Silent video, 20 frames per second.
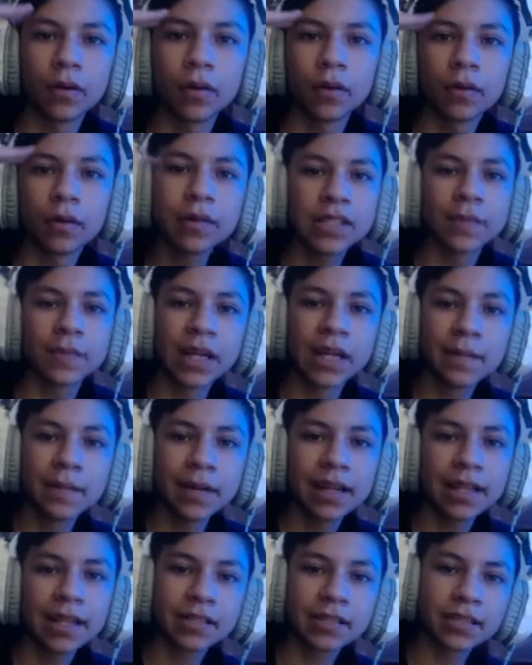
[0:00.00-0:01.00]
What's up
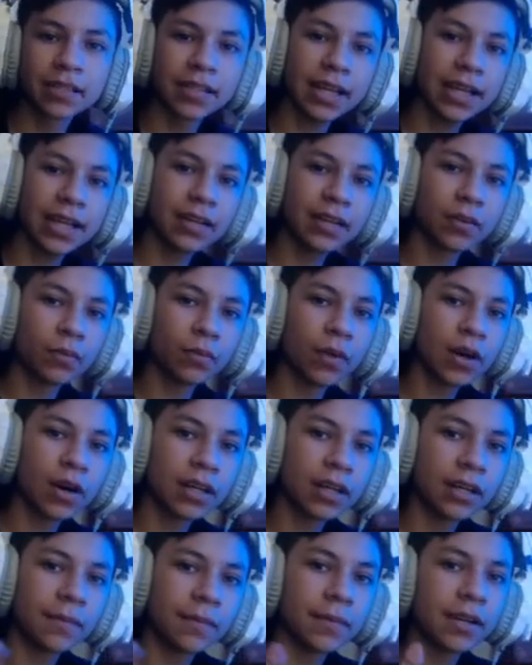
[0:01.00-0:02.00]
everybody, this is Aid and
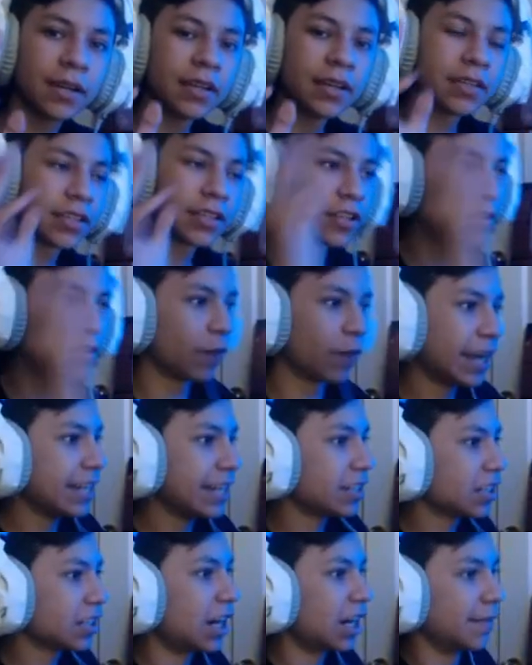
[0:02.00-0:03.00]
welcome to
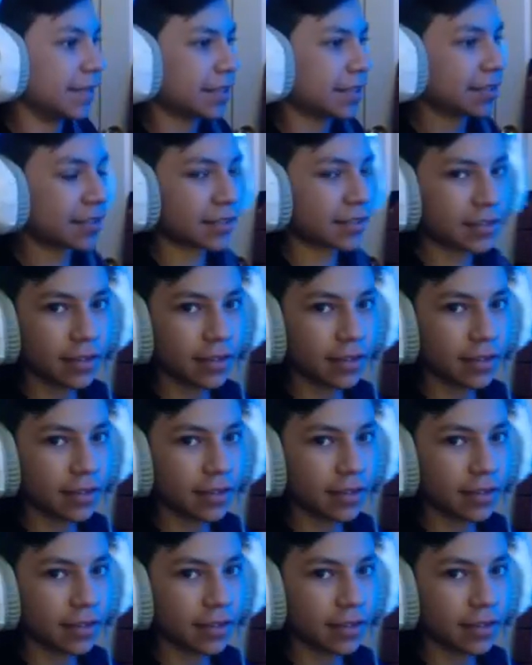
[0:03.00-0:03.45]
Rage Comics.